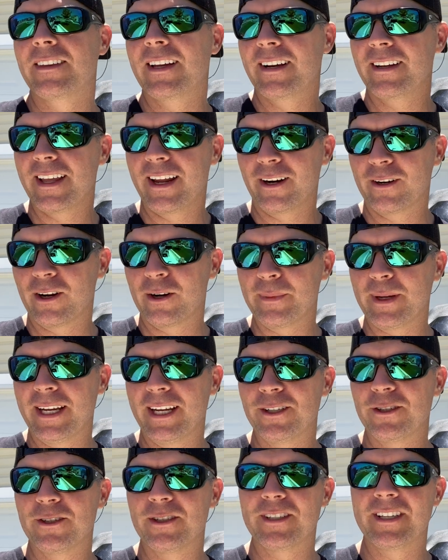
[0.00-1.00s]
there that are going to be
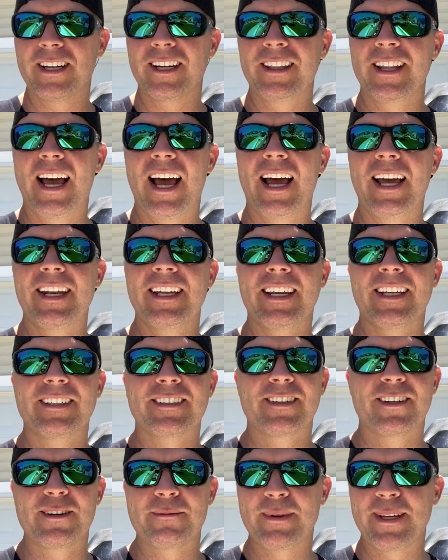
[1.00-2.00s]
interested in that,
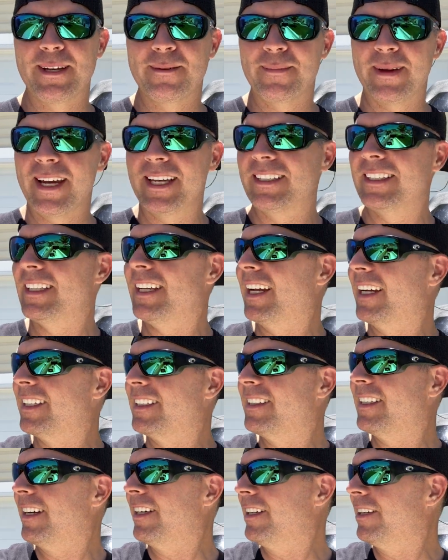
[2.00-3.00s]
it's going to be amazing, I
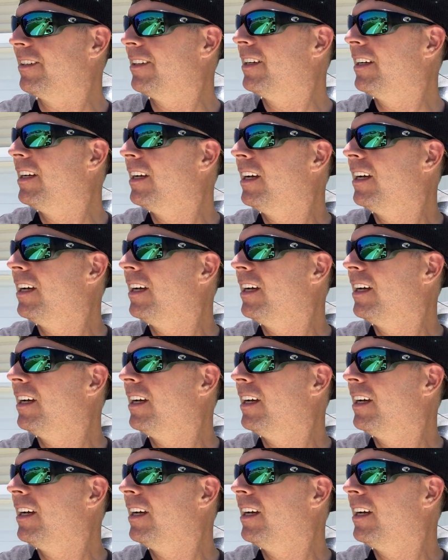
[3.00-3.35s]
can tell you.